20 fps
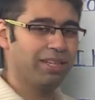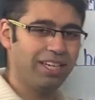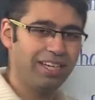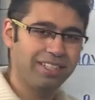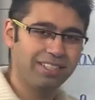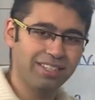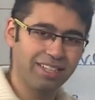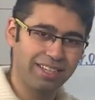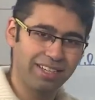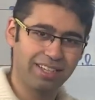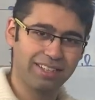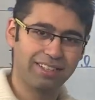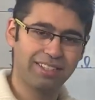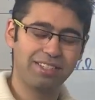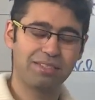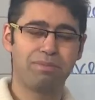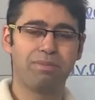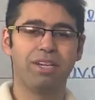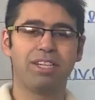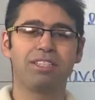eating, and
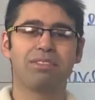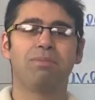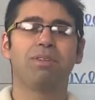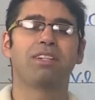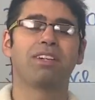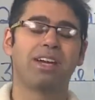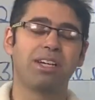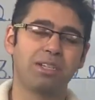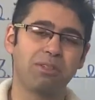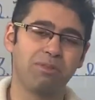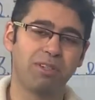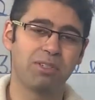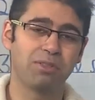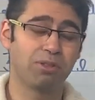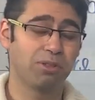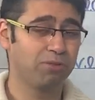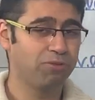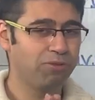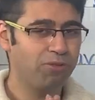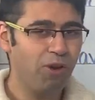this brings me right away to
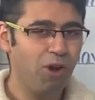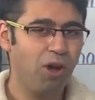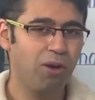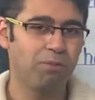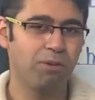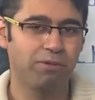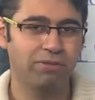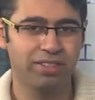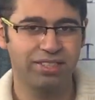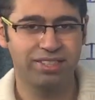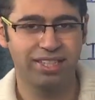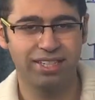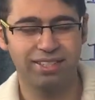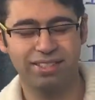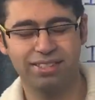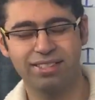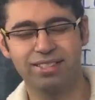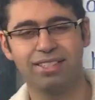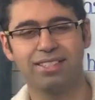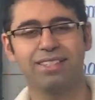the form of the
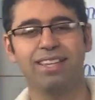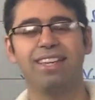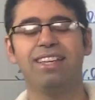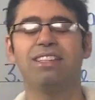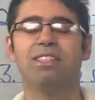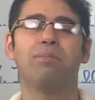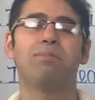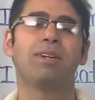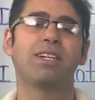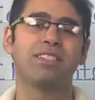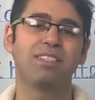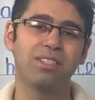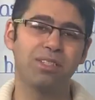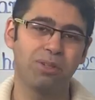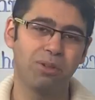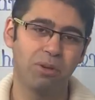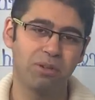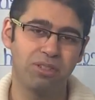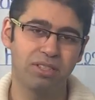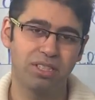sentences in the present
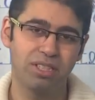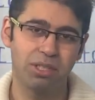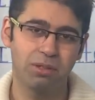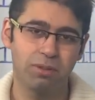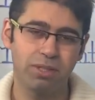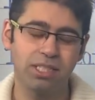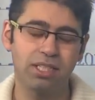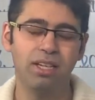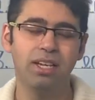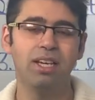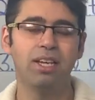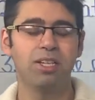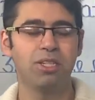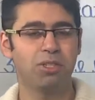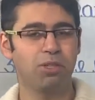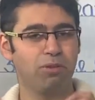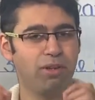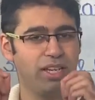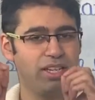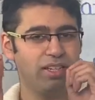continuous.
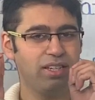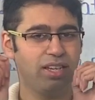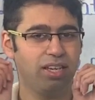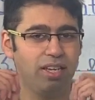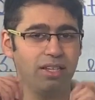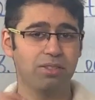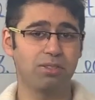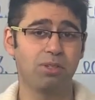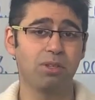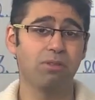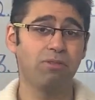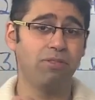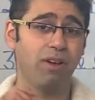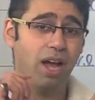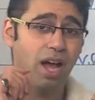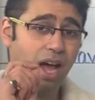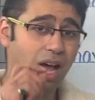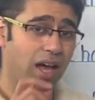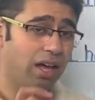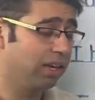So in case of
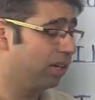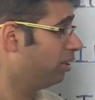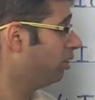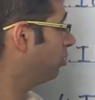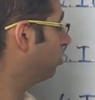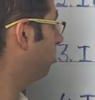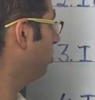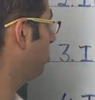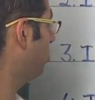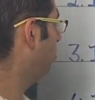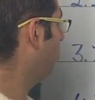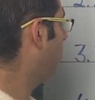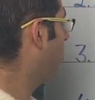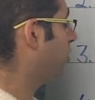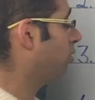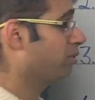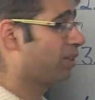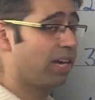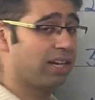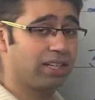I, you're going to
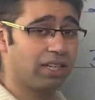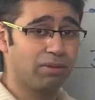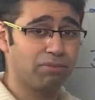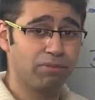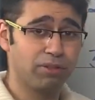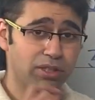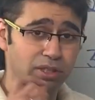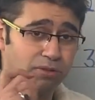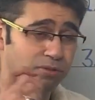follow that up with the